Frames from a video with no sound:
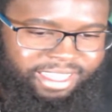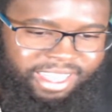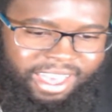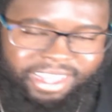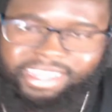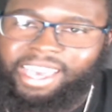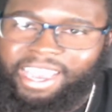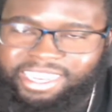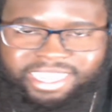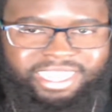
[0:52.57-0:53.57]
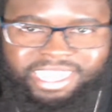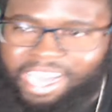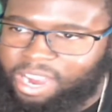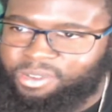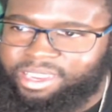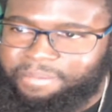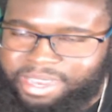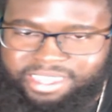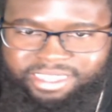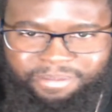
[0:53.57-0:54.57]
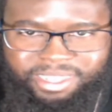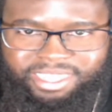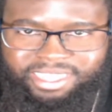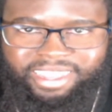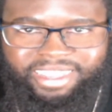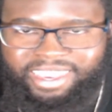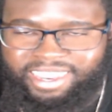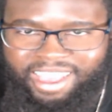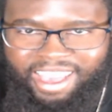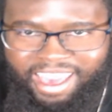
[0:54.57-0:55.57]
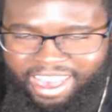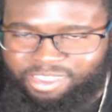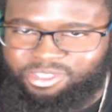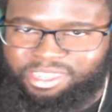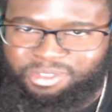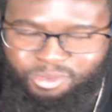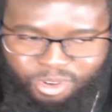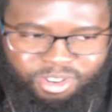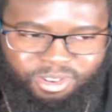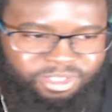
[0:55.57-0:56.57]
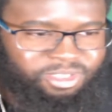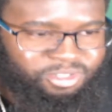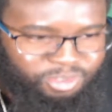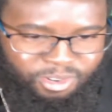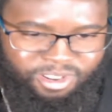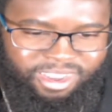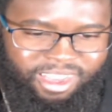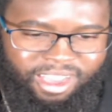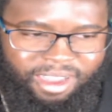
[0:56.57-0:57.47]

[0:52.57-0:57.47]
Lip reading: that KD, Kyrie, and Ben Simmons can actually work on the court.